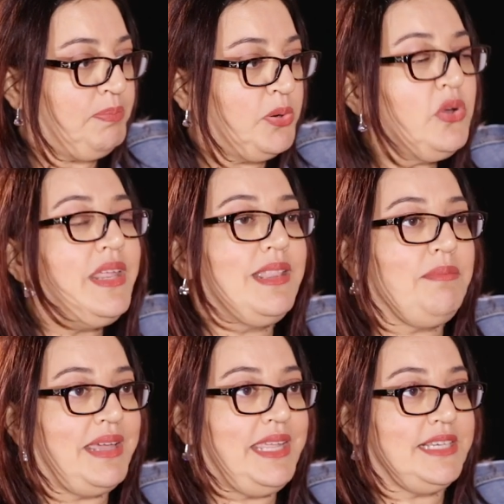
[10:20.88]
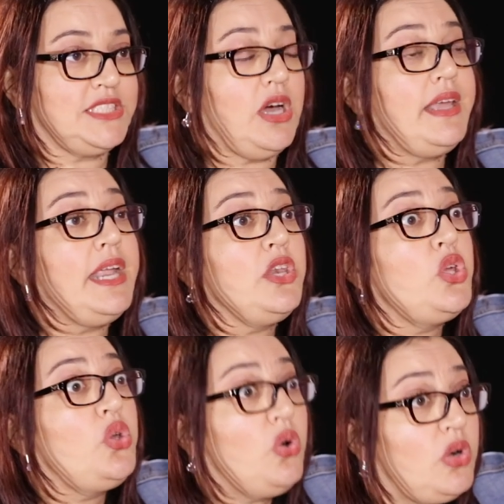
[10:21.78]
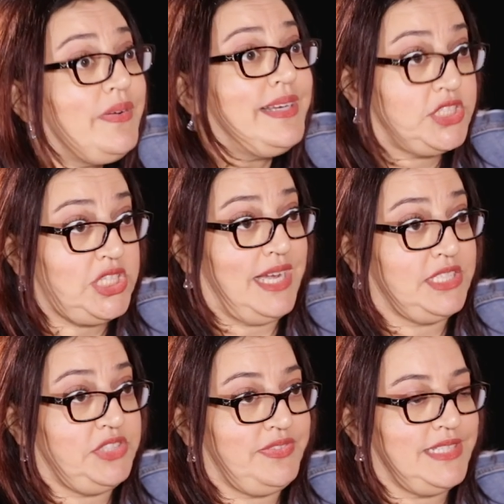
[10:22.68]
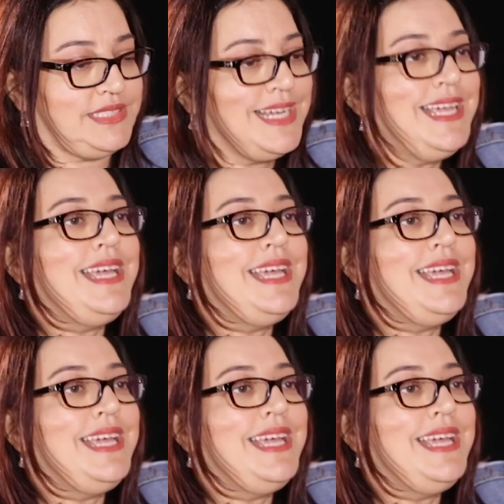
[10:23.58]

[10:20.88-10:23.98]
putting the money aside and you're in charge of it,